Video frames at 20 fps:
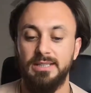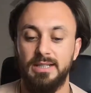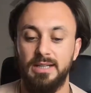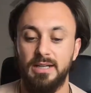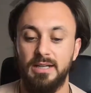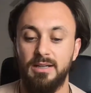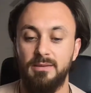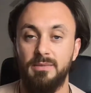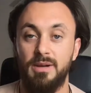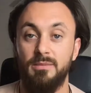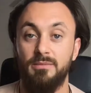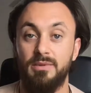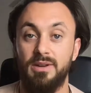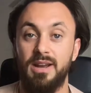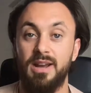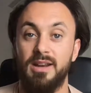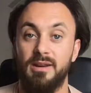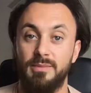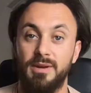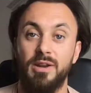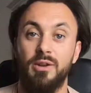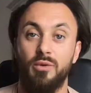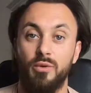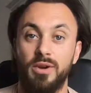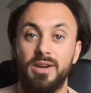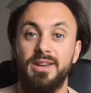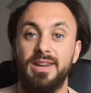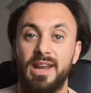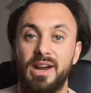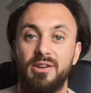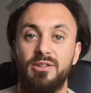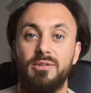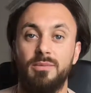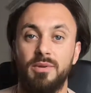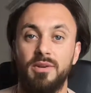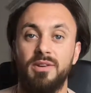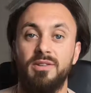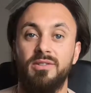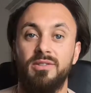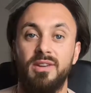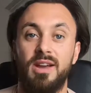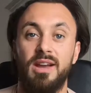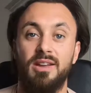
I'm getting a bit annoyed now, to be honest,